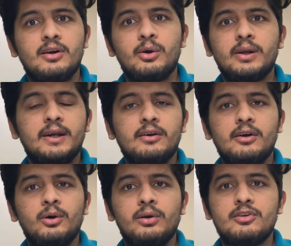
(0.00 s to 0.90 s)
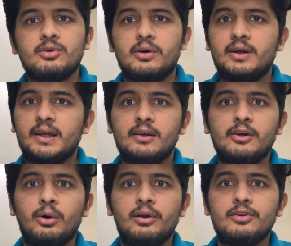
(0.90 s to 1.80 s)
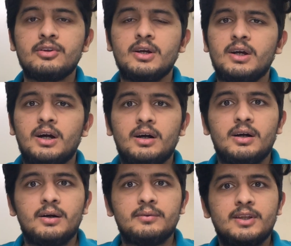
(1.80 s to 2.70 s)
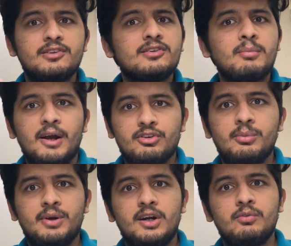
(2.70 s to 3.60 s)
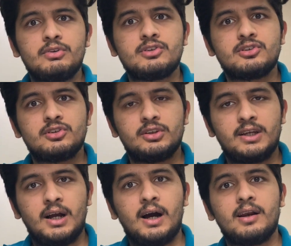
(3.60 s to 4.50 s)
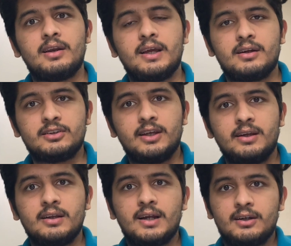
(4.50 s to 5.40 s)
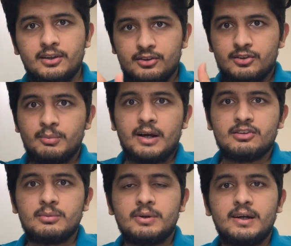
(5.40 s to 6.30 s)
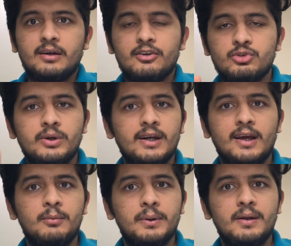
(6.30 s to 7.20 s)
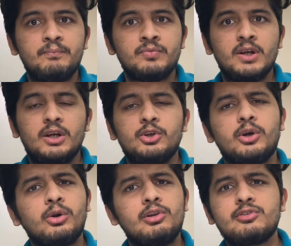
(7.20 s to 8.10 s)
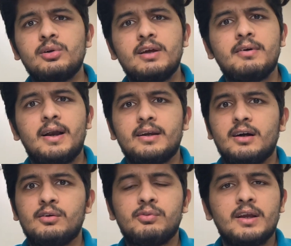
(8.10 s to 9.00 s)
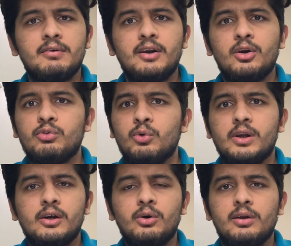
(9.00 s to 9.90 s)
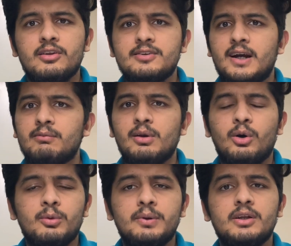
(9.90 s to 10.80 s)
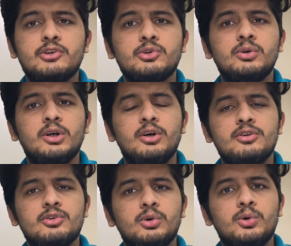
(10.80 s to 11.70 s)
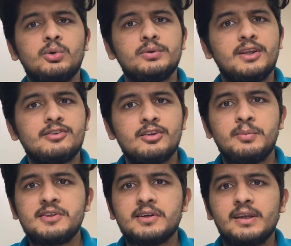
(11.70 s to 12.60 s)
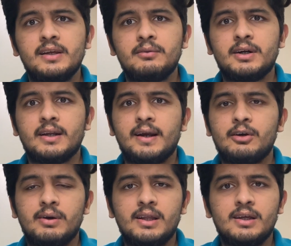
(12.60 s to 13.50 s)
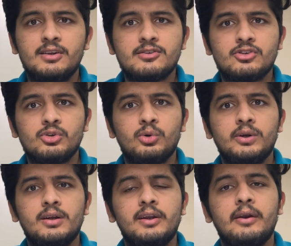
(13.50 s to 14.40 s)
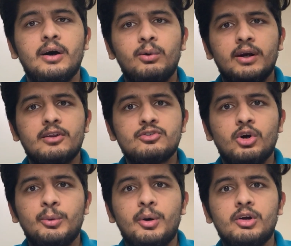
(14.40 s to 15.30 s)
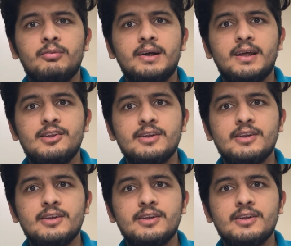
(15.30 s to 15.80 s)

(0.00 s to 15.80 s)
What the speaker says: or $800 or $900. This is a maximum rent which they are thinking that this is a maximum rent a student can pay. You can also live at $500 or $400, that will not be an issue. So this is basically what an I20 is. So now let us talk about what is